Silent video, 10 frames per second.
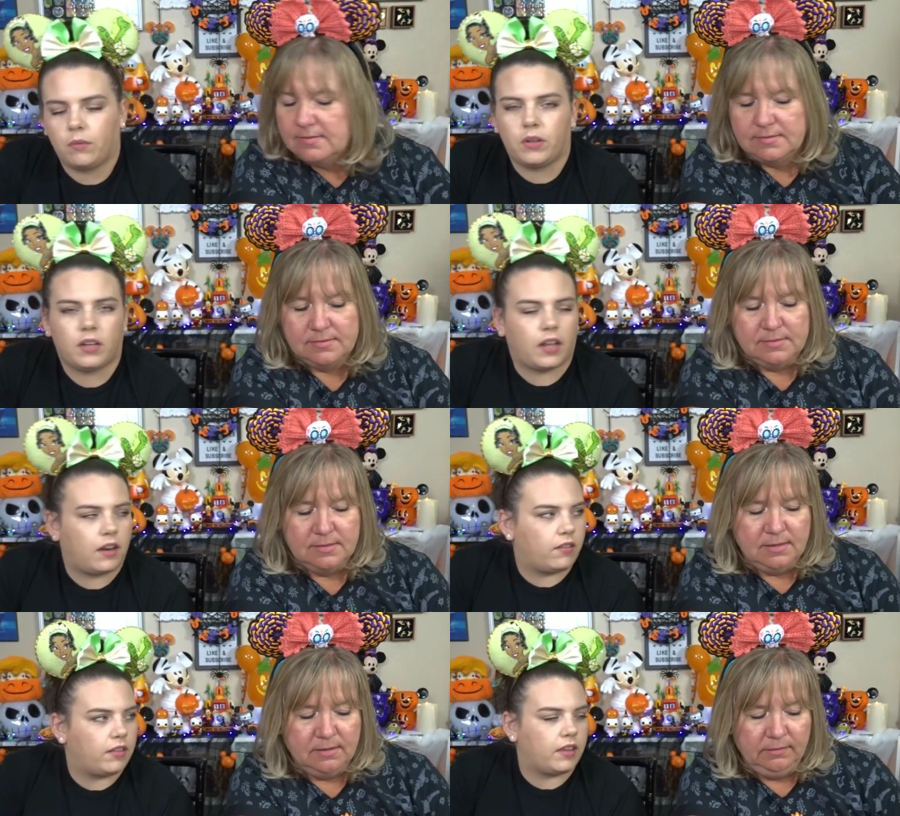Speaker 1: it would,
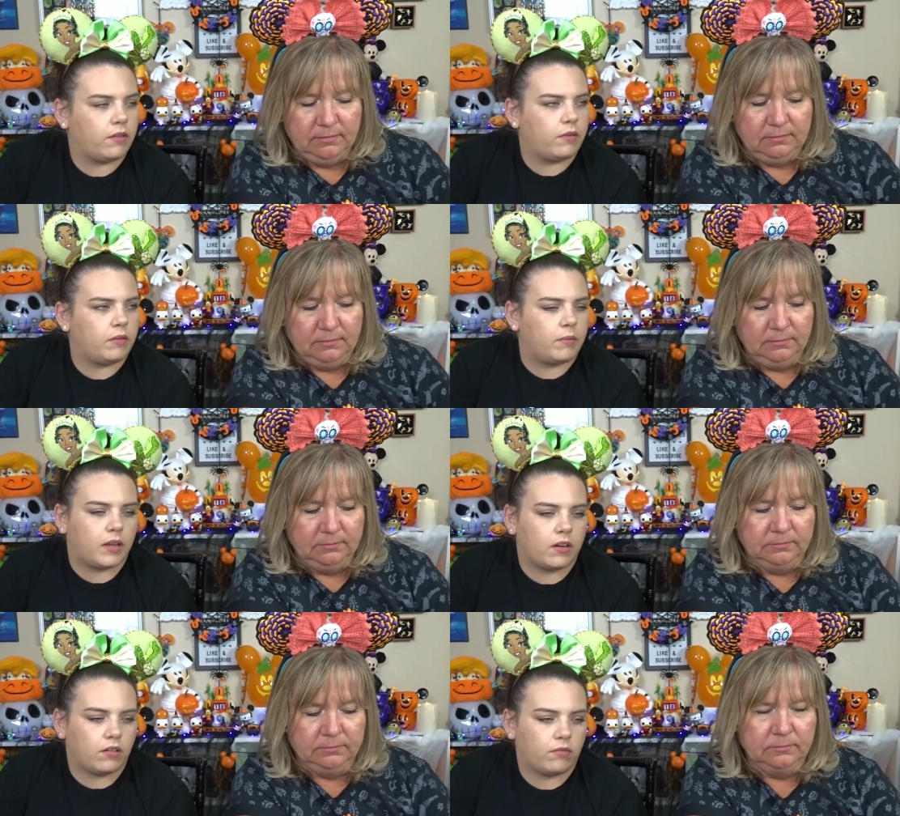I don't think it would
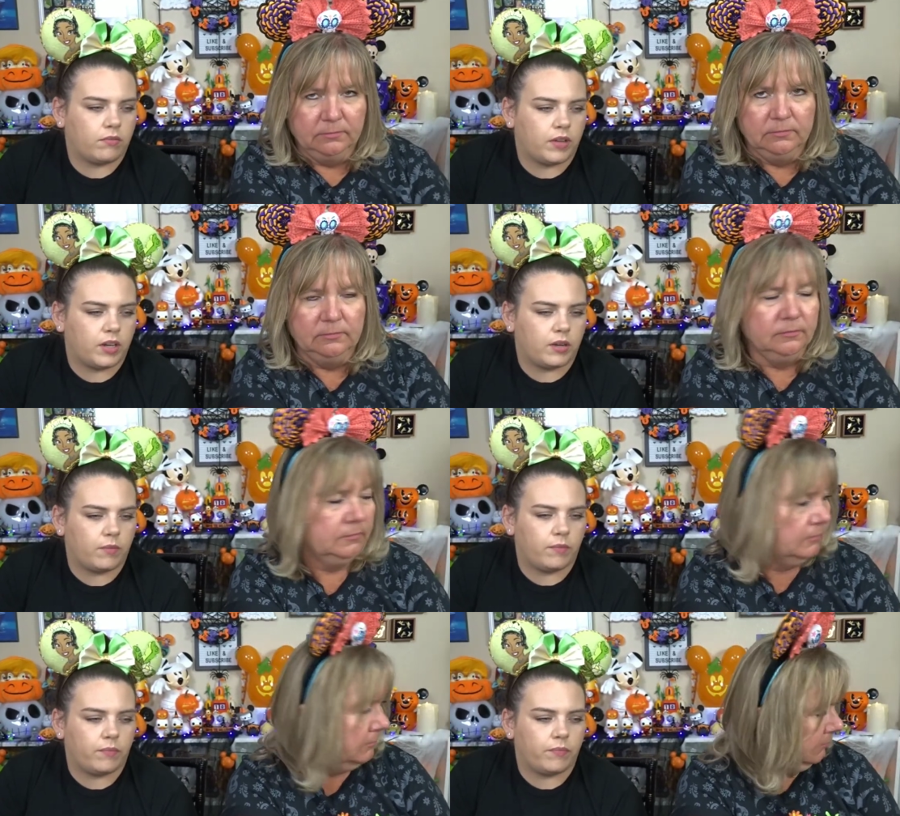matter, you
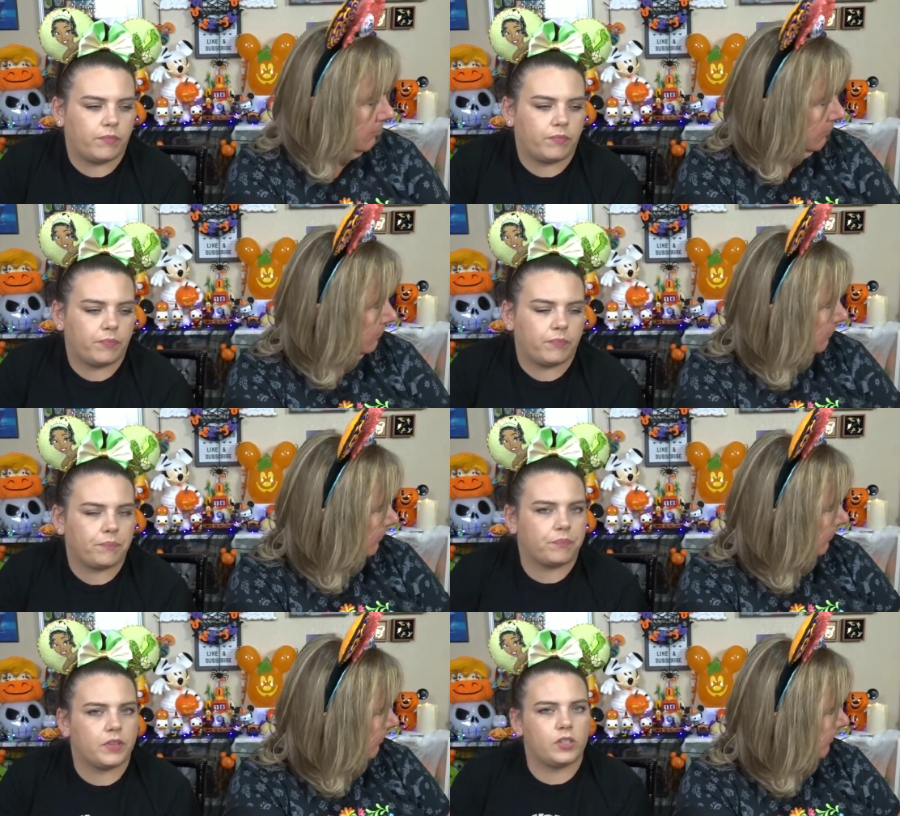know?
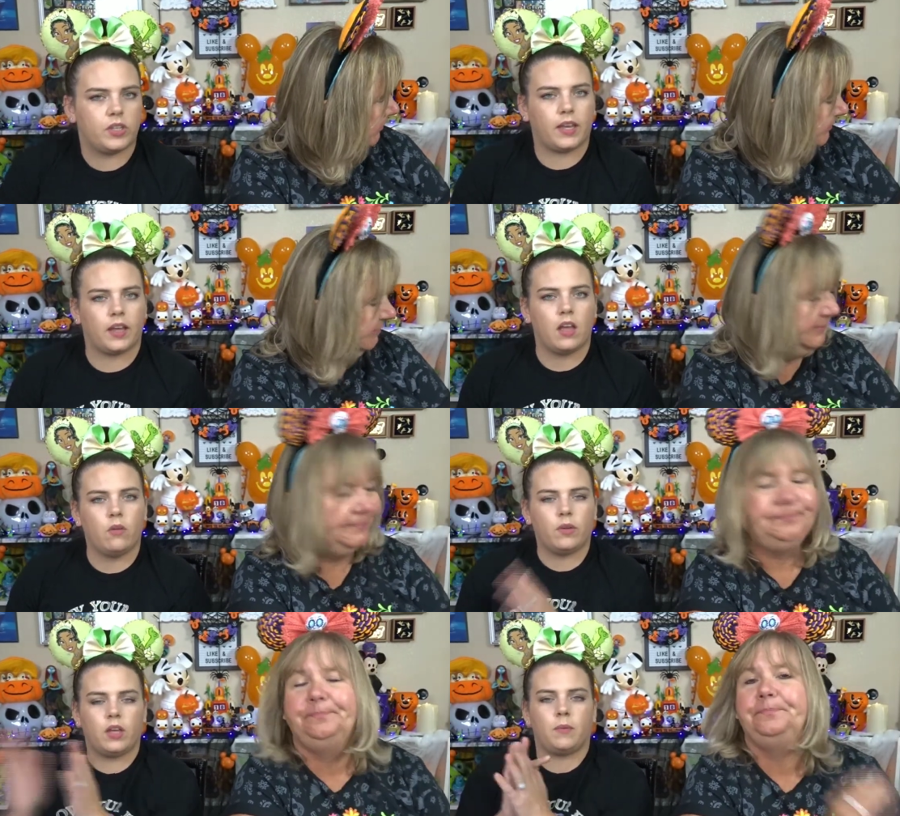So yeah,
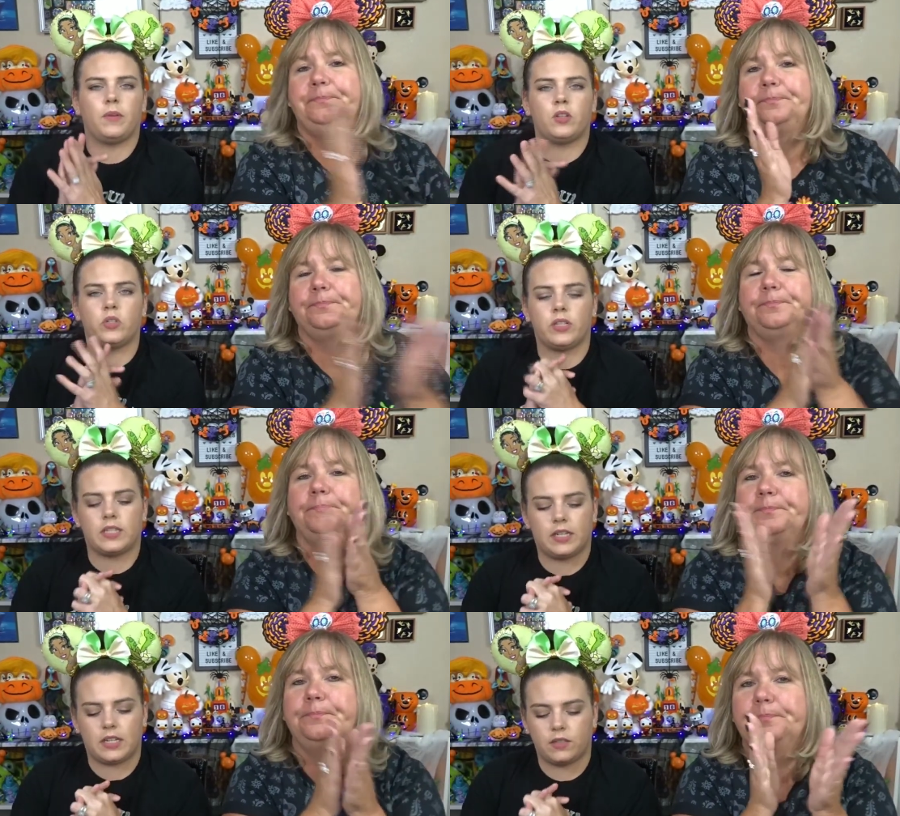we hope you
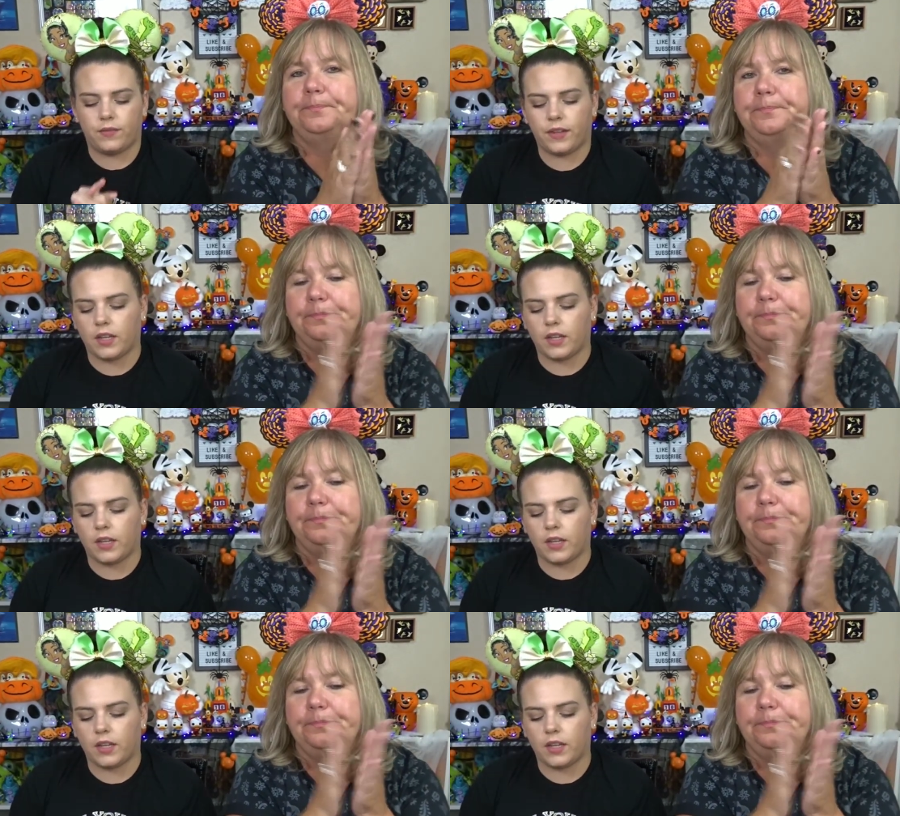enjoyed today's